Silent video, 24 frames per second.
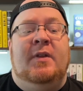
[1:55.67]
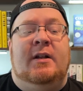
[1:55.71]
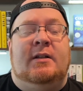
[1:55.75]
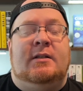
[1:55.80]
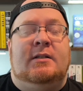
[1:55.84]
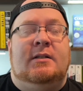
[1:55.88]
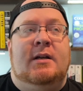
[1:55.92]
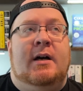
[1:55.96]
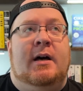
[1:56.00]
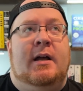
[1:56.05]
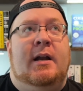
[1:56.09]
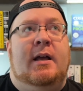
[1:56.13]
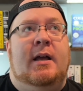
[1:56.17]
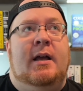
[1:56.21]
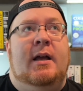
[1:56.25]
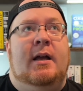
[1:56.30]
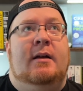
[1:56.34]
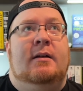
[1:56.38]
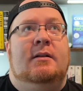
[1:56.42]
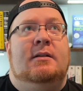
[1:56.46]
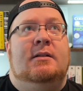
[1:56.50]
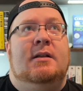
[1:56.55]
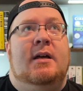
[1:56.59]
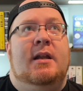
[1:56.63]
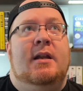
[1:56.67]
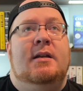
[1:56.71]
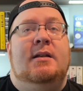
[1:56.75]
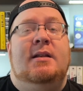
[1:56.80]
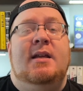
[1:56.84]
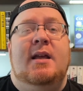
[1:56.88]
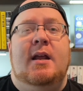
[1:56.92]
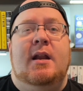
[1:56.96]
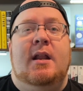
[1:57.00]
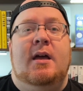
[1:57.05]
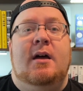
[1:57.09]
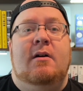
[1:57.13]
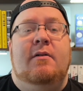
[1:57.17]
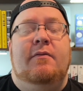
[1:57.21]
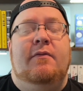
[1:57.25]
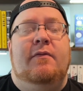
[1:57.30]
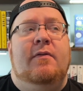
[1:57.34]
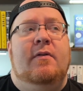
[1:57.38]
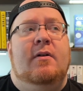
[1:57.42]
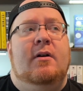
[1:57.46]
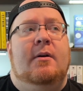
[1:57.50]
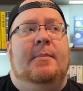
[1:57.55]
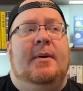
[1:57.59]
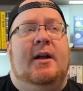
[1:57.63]
It's not a
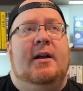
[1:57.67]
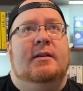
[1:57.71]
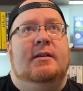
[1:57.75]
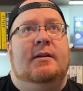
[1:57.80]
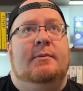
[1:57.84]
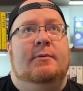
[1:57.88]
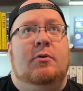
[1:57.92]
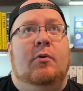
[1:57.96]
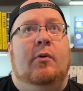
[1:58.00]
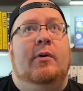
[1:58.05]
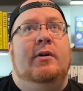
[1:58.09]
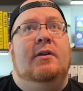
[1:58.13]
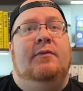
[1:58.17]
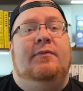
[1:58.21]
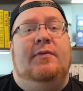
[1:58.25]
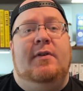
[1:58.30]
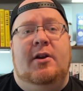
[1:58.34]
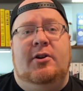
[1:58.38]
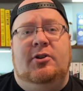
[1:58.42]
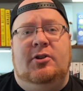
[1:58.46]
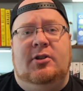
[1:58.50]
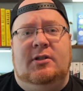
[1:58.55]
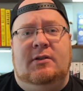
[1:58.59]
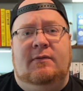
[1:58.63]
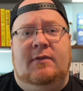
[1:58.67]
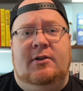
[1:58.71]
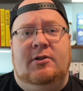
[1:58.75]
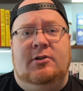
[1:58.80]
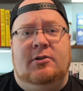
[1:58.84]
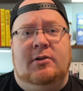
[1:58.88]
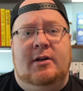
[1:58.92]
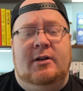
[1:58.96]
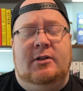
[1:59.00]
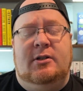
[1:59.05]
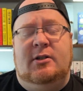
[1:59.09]
DNF because I'm going to finish this eventually.